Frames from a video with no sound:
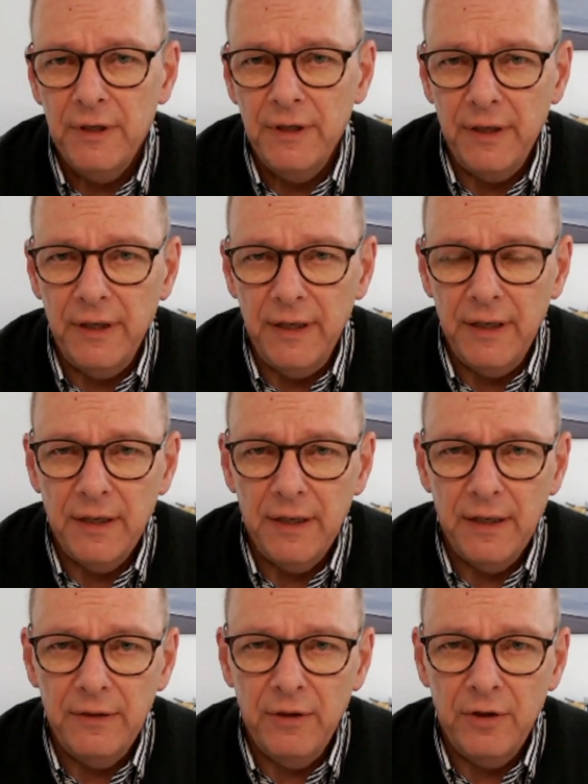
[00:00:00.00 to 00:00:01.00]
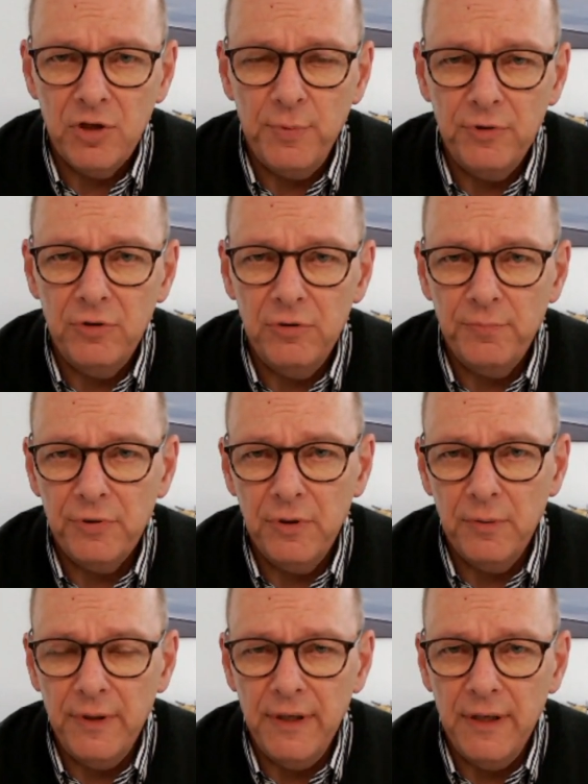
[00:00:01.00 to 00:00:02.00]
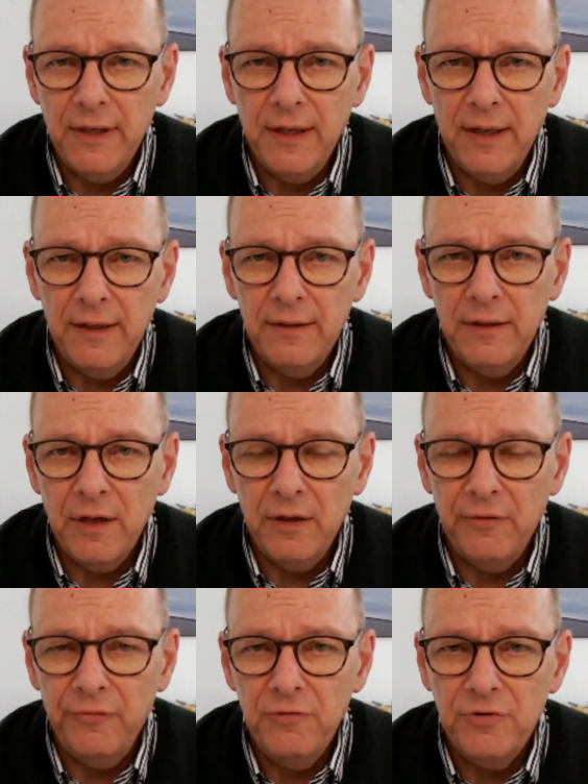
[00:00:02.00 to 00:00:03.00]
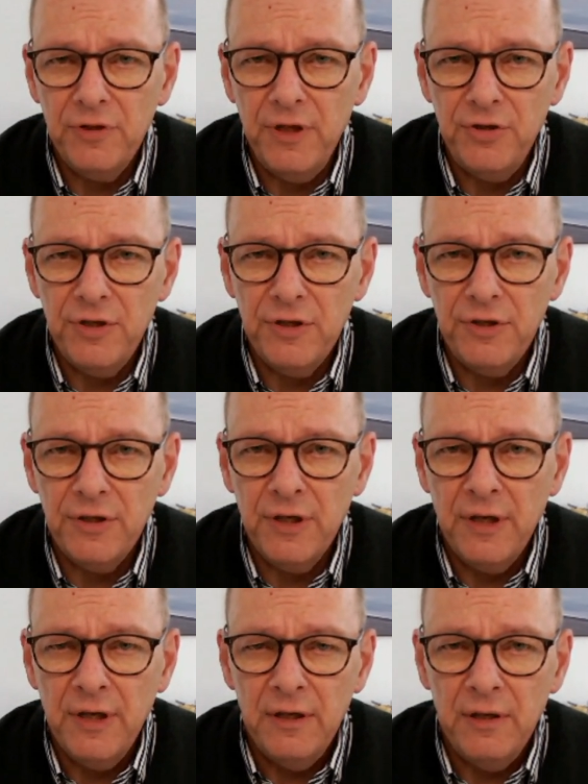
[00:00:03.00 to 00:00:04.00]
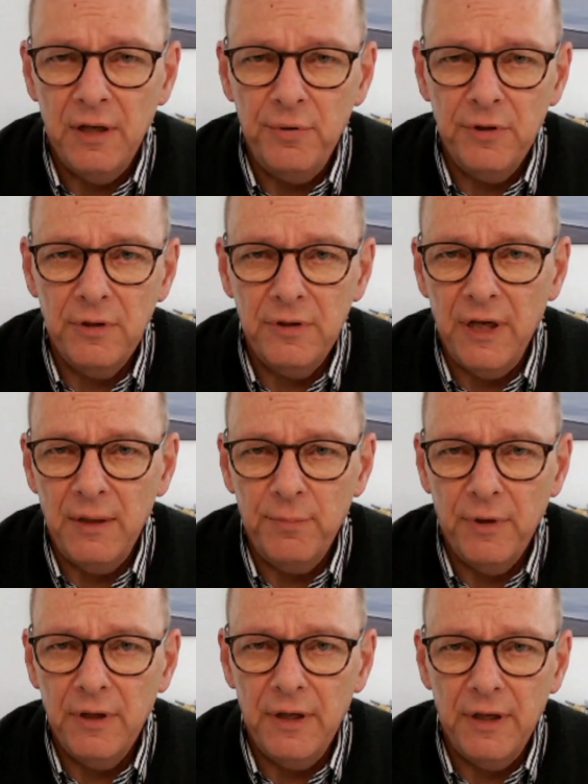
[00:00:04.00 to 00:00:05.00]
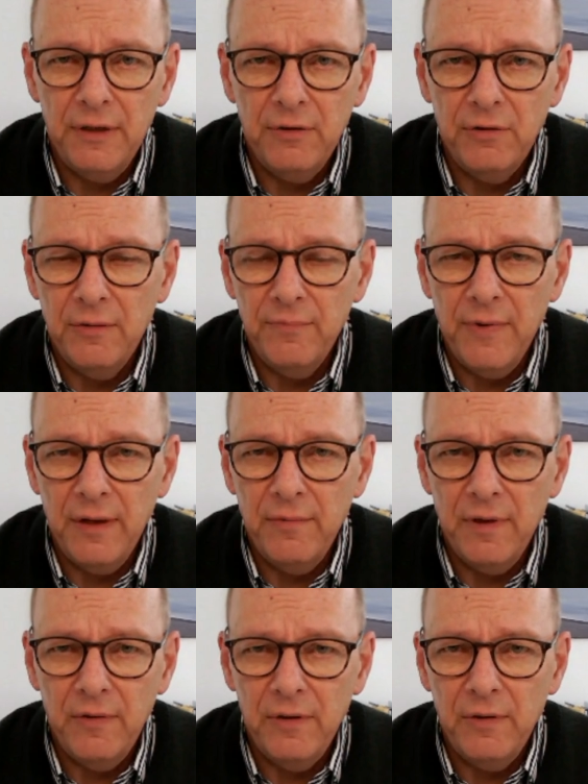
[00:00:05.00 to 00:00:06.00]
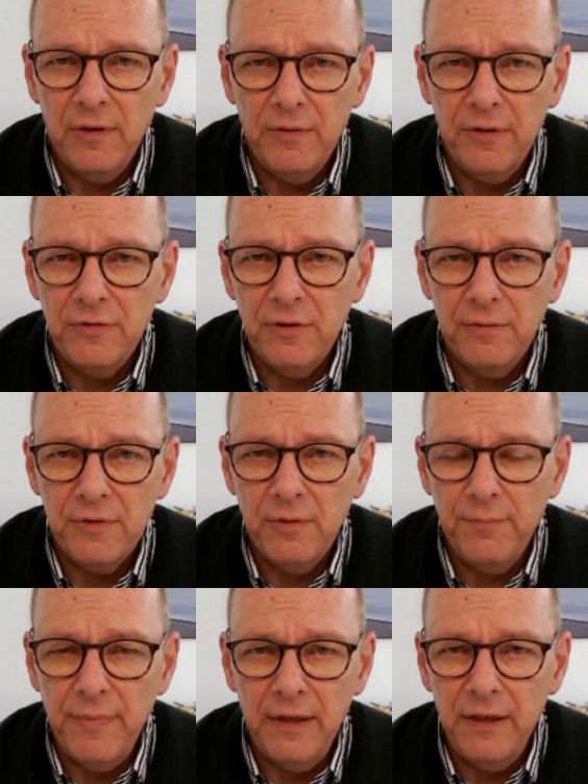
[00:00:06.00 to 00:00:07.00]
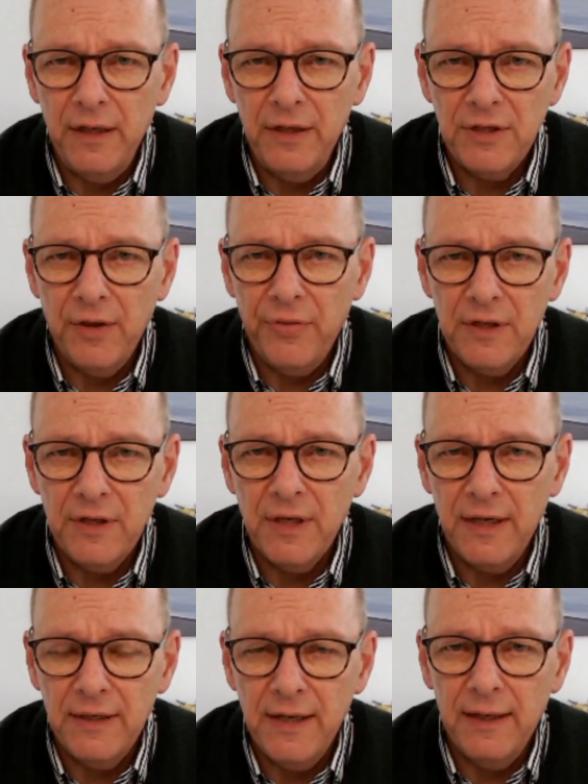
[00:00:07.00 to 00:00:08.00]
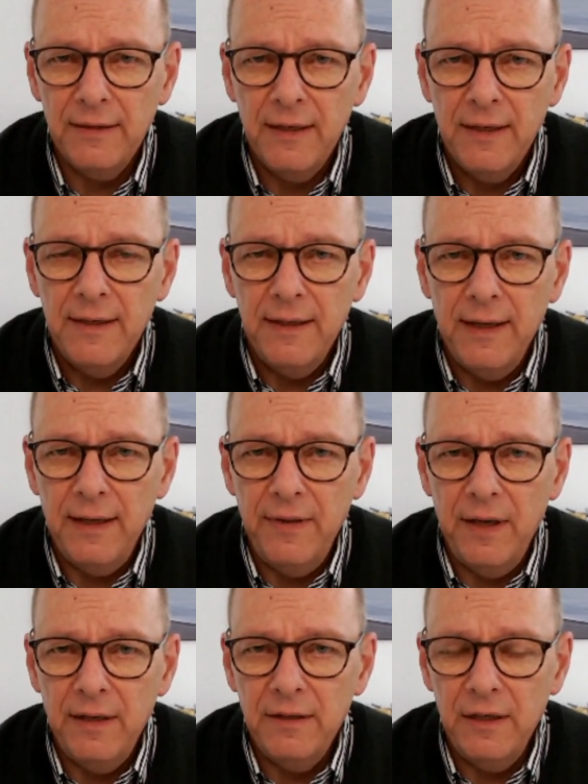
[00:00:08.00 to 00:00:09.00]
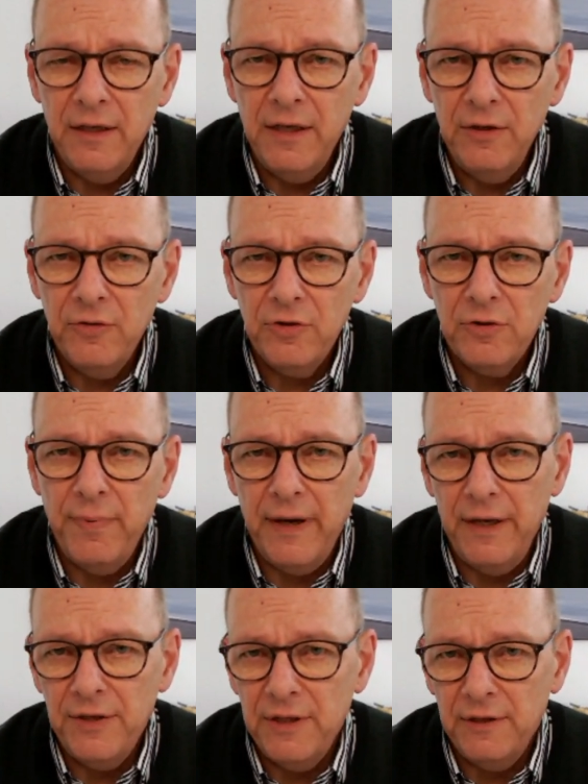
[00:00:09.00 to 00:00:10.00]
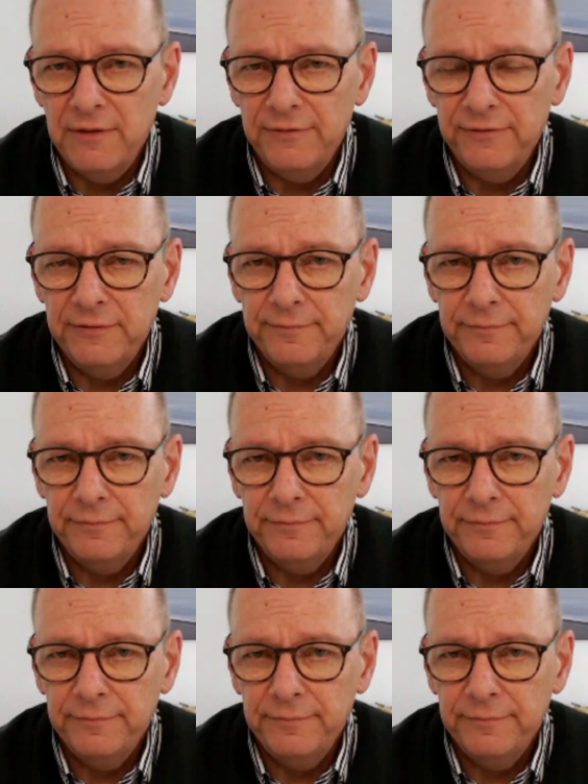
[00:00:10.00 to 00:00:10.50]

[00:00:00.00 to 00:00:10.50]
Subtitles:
the hospital probably and get a few stitches. They put a tape on it or some bandage, things like that. And then it heals by itself.